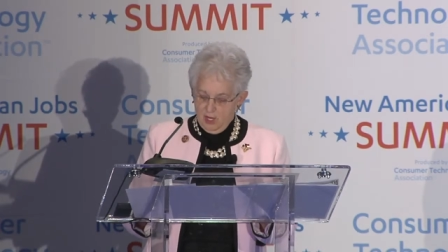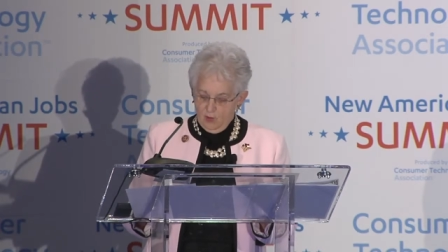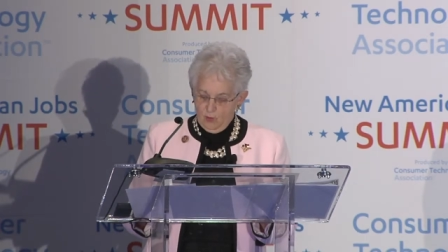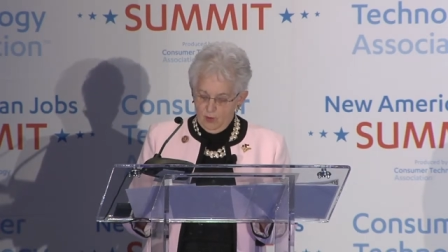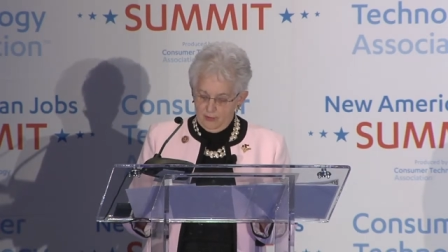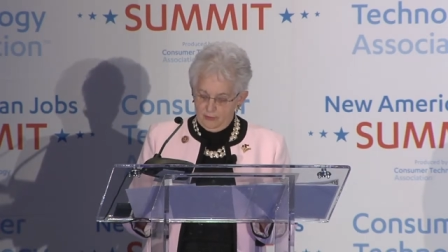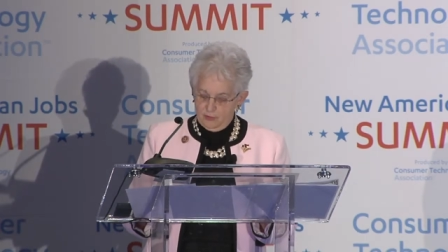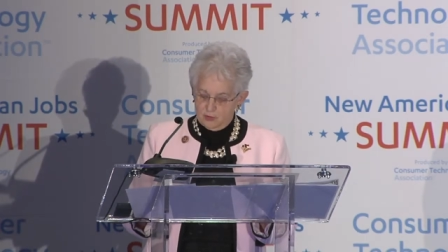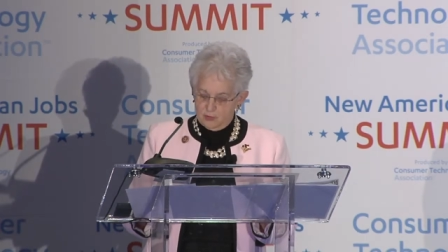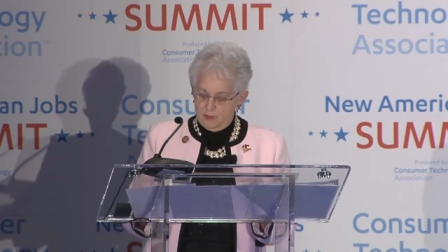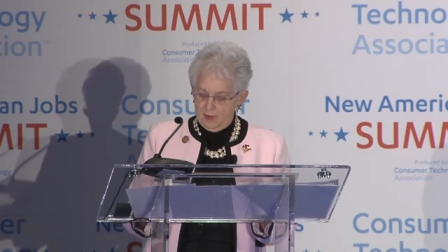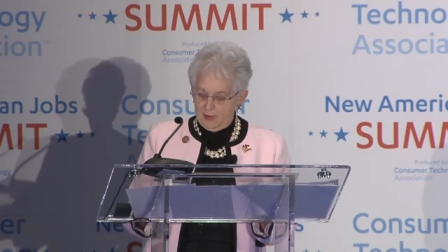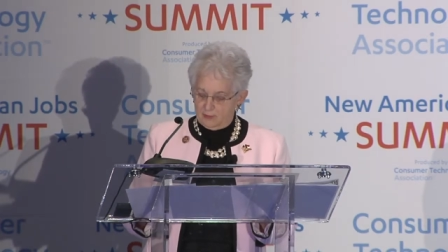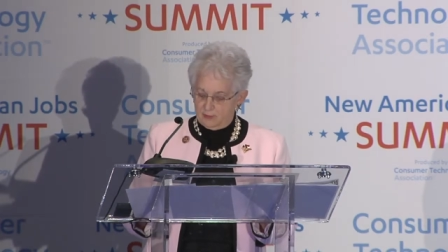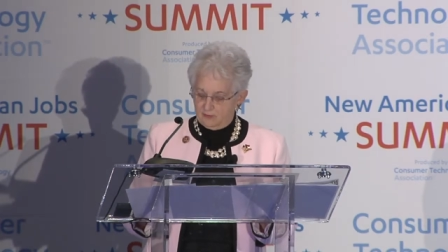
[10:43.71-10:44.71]
whether it's
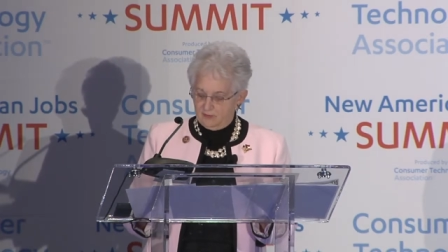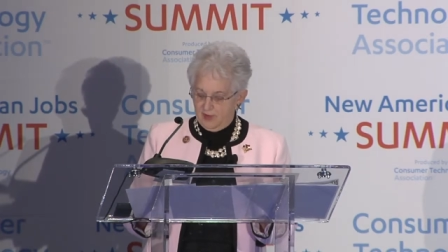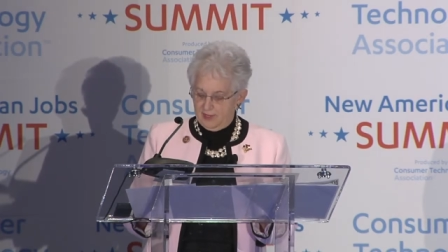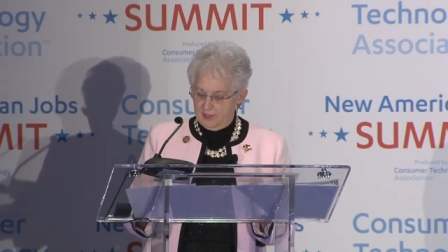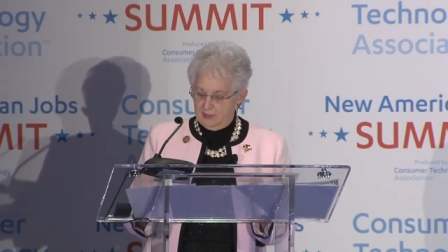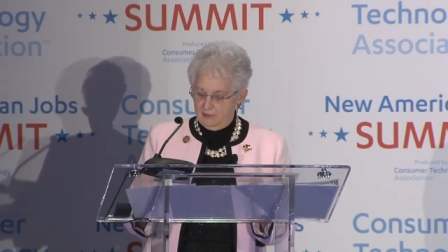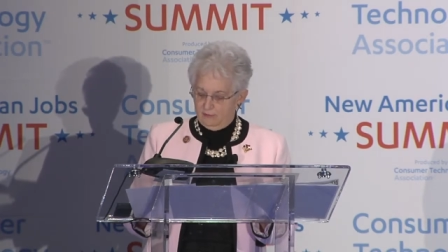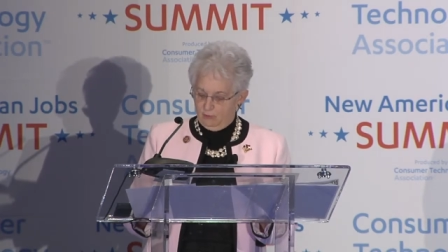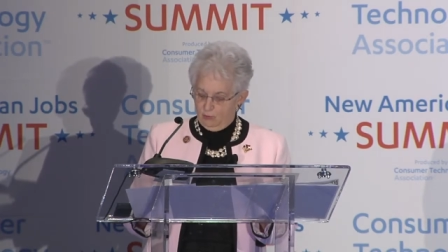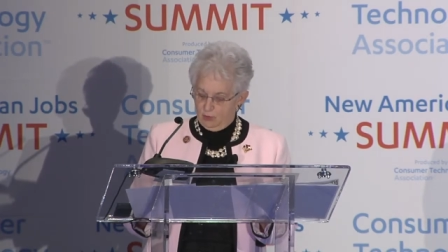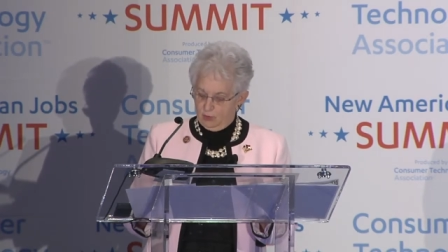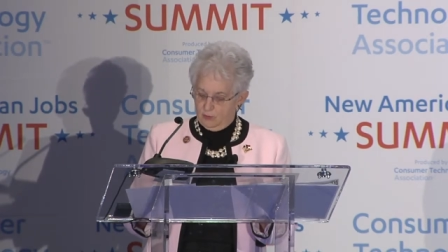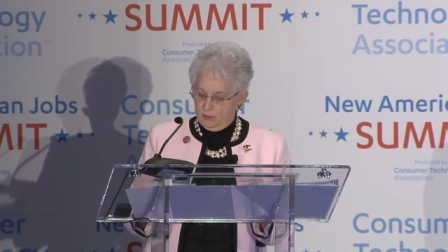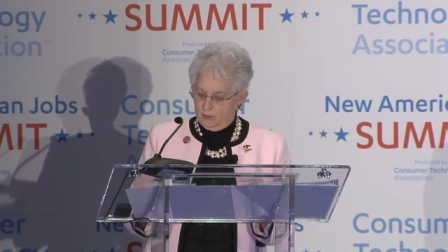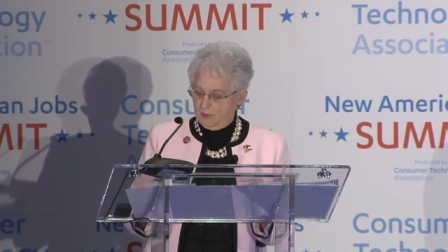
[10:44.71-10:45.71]
by providing
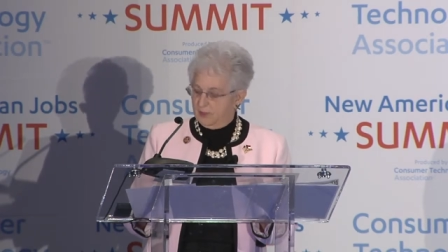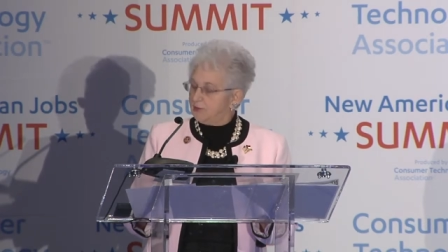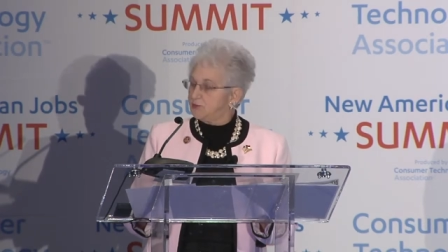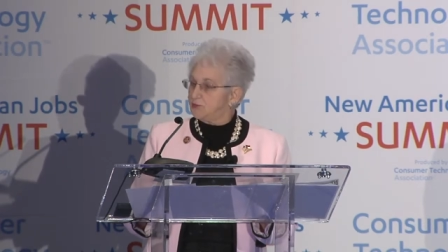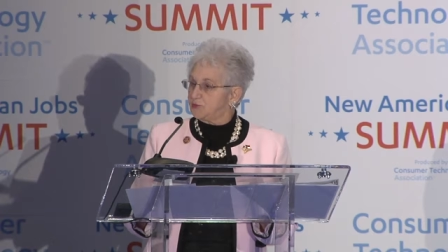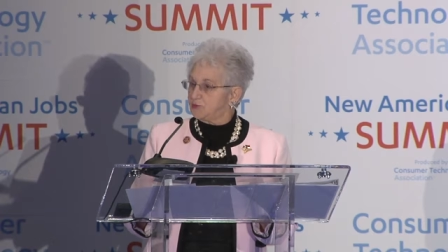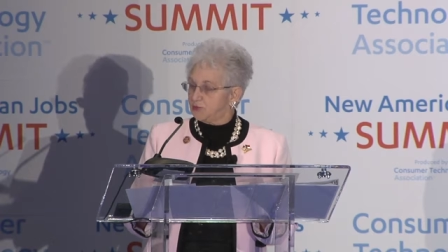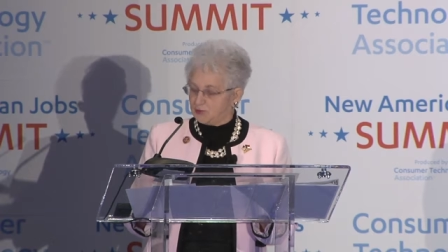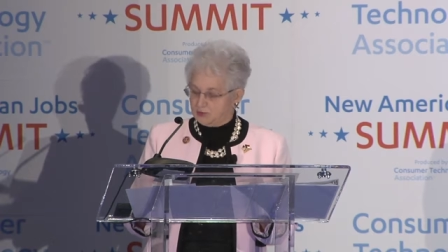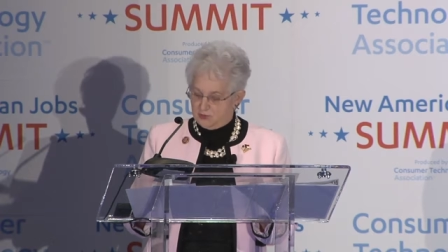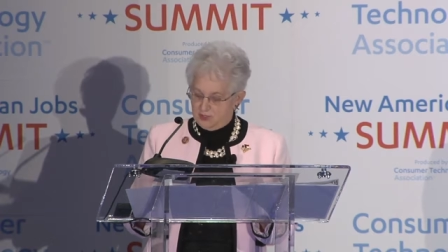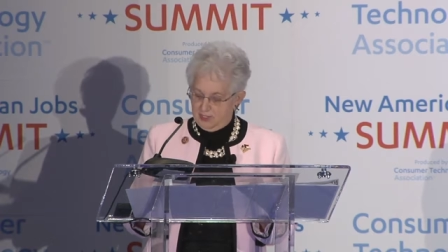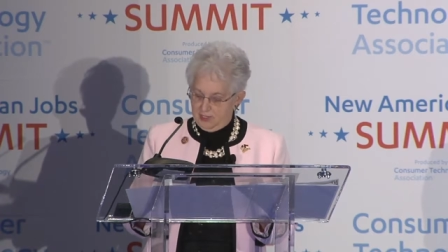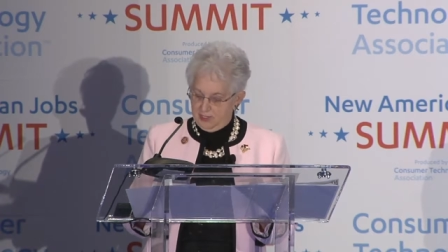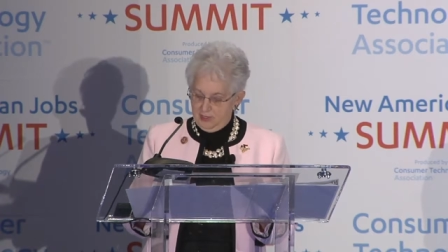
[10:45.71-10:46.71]
affordable places to
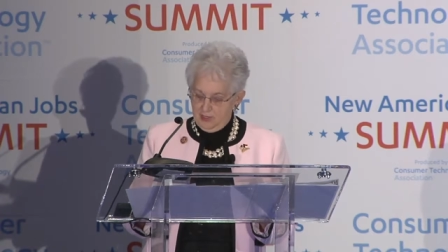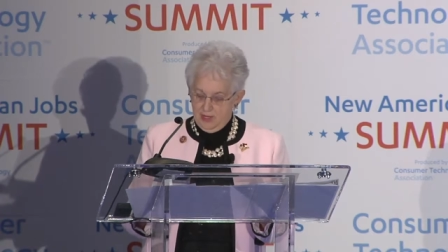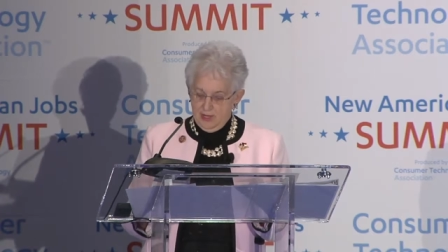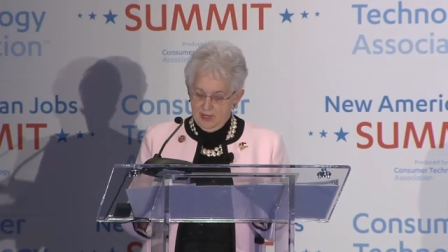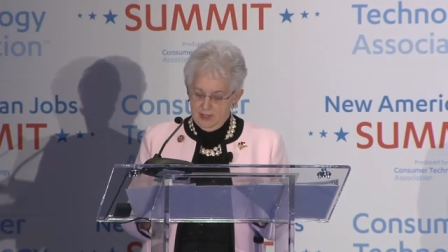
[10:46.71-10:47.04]
stay,